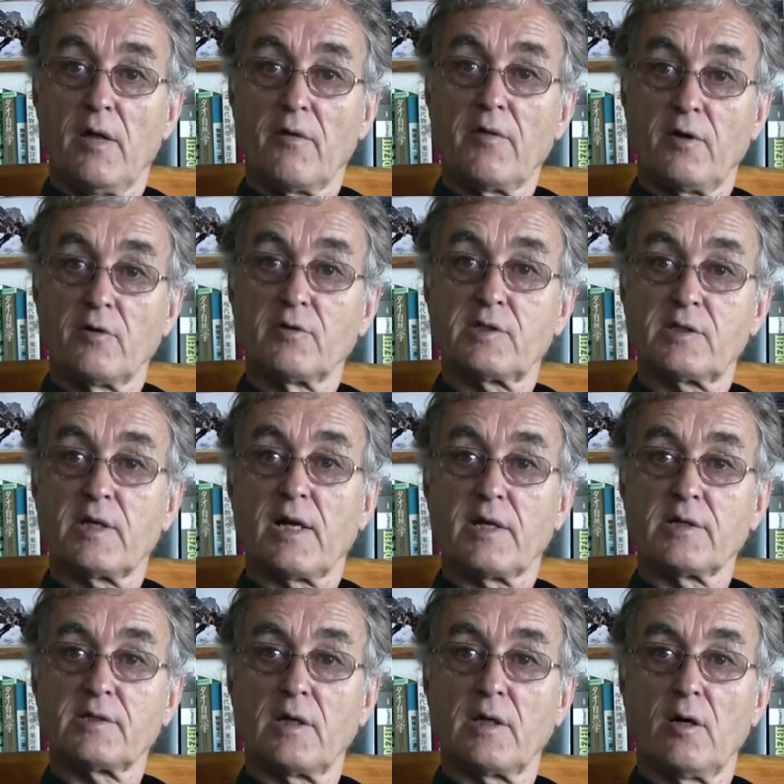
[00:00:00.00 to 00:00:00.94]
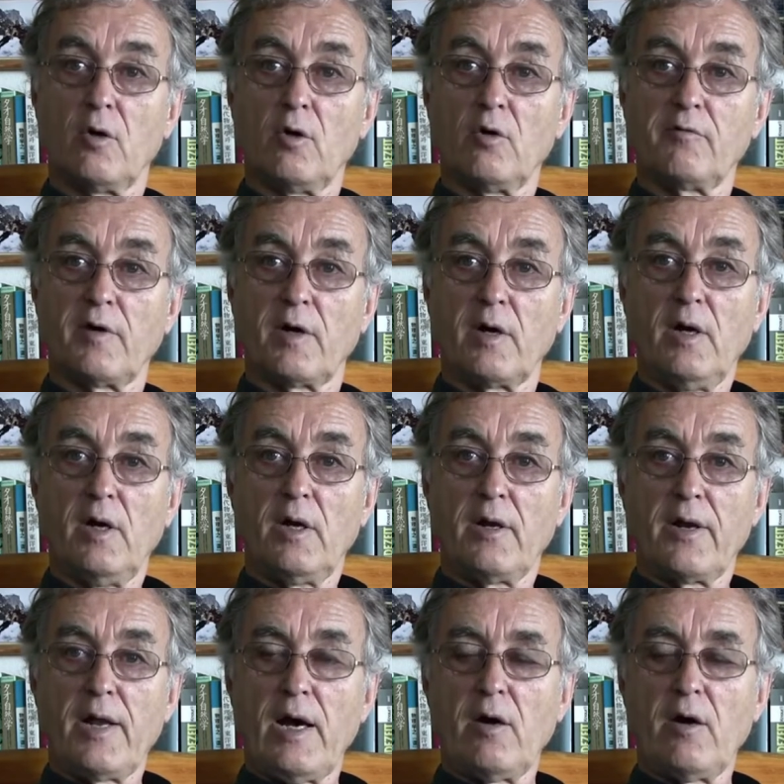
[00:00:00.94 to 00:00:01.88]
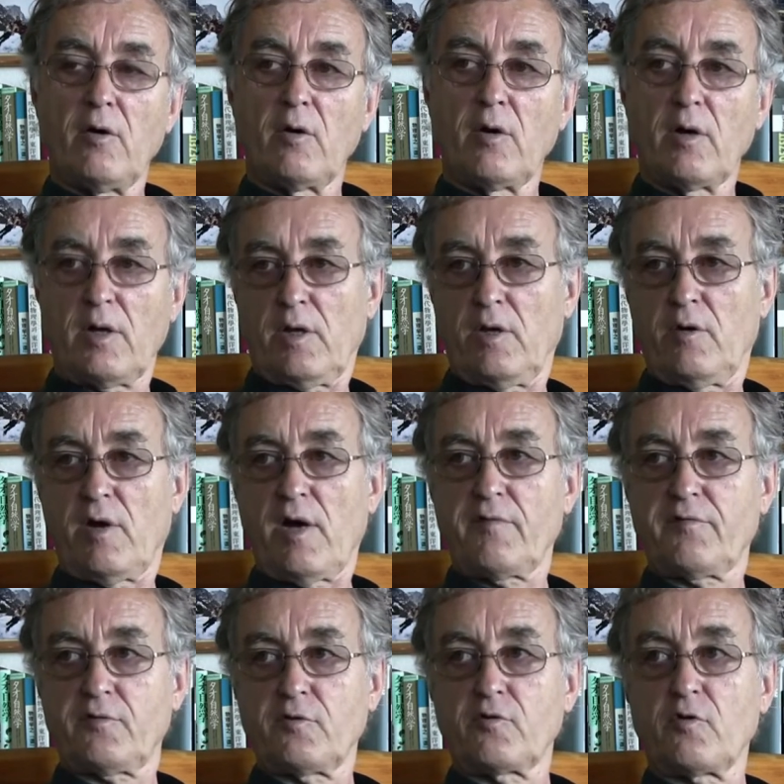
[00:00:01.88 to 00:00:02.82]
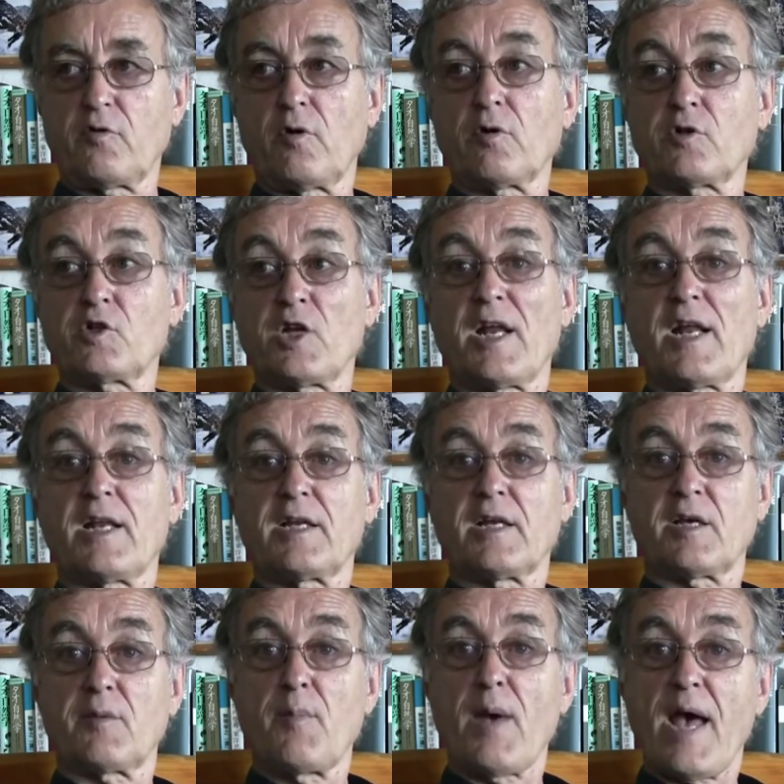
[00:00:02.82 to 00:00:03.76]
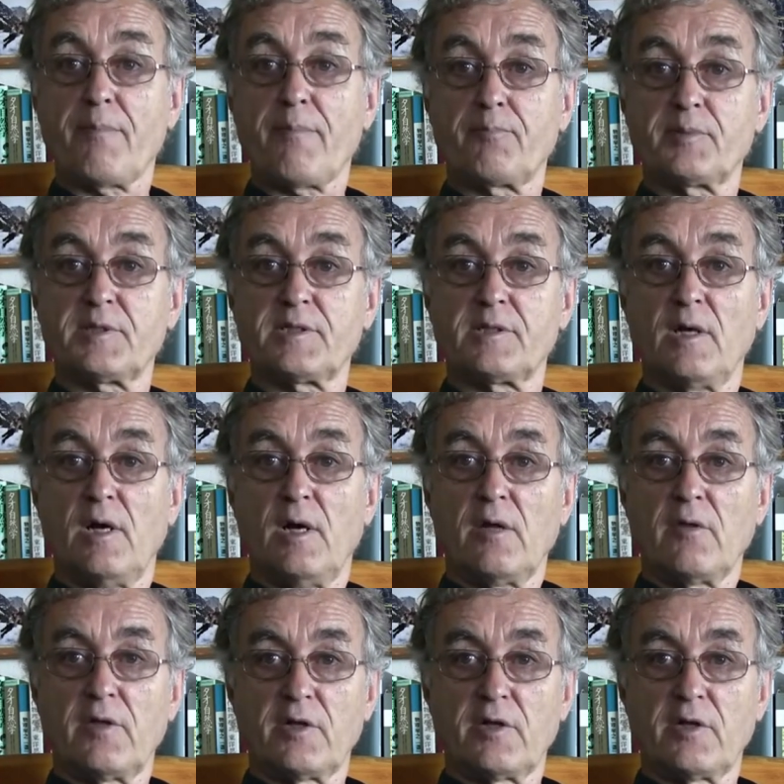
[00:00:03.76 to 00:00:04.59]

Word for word: Those days are over. Now you have to draw genetic maps